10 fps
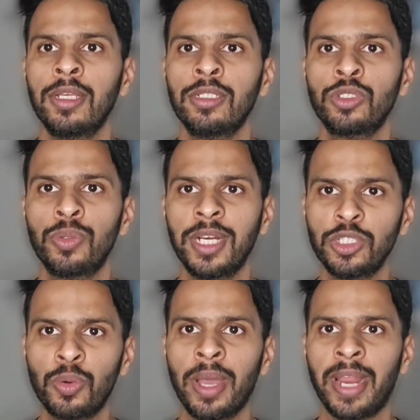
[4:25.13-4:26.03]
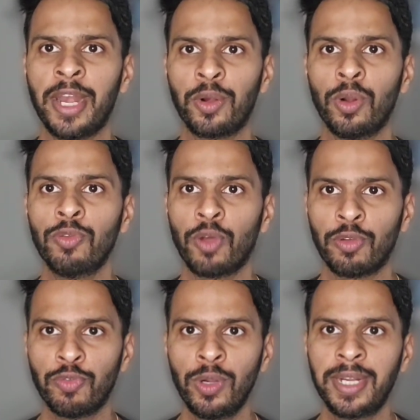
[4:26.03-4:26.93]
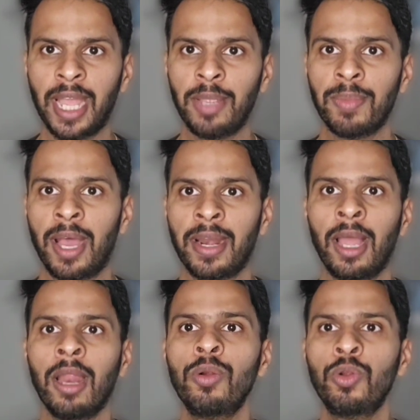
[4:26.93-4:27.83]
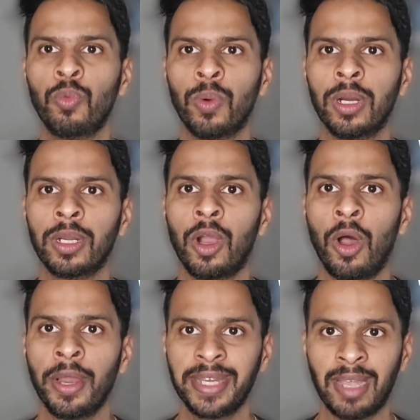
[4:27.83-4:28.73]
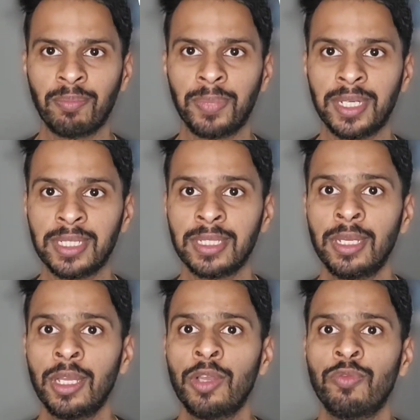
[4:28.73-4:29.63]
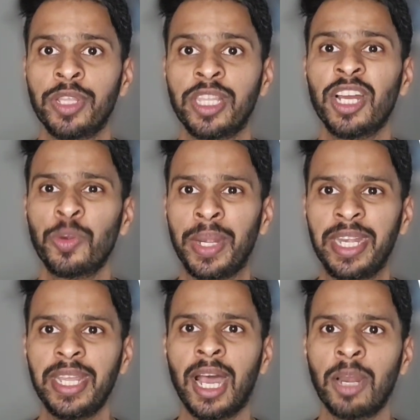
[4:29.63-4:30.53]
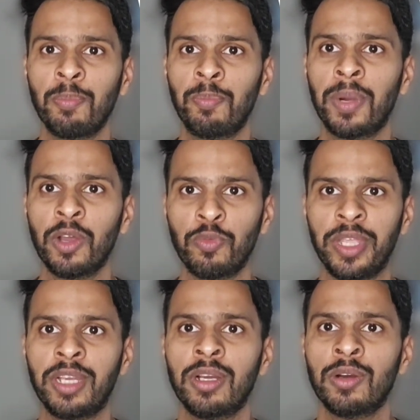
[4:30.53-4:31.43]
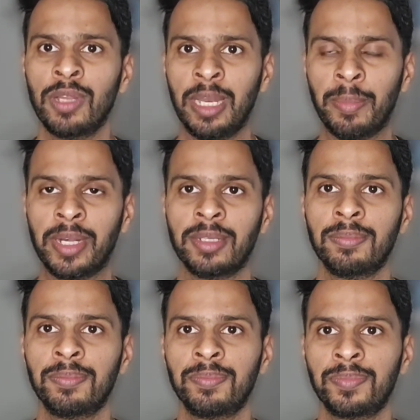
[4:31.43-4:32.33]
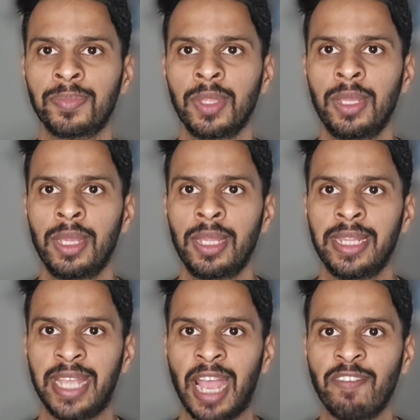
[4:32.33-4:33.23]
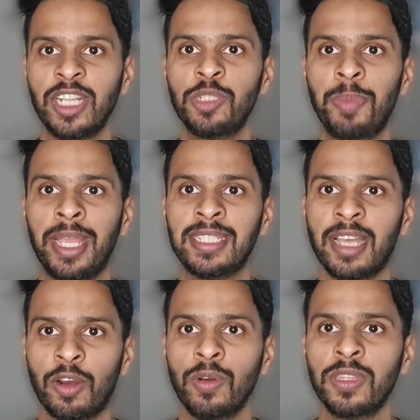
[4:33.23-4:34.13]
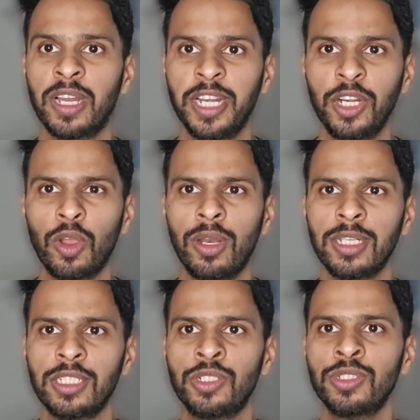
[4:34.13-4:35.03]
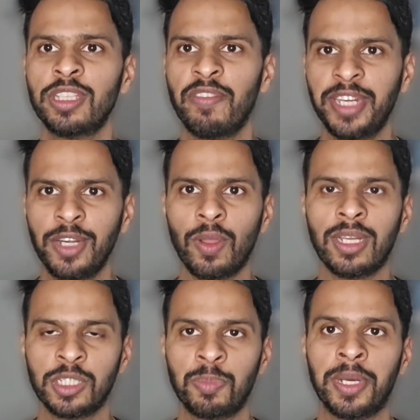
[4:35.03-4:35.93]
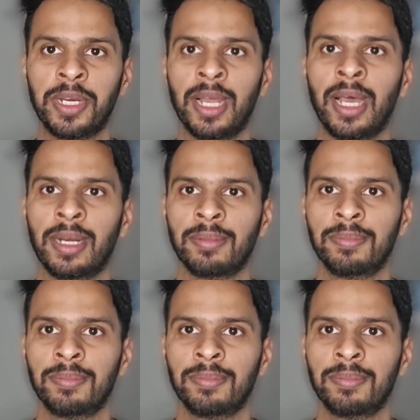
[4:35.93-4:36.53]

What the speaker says: Students who are enrolled for a full time are allowed to work on campus with a 20-hour per week limit. The average pay is around $13 to $17 per hour.